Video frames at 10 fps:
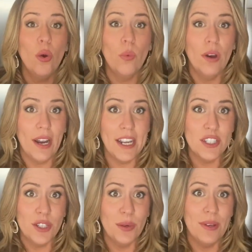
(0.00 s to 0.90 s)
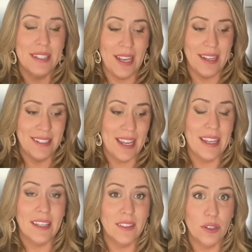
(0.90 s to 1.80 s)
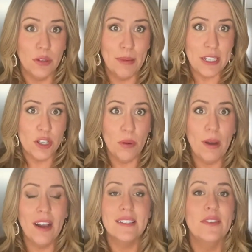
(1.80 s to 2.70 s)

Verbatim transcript: What I do is I take a little bento box.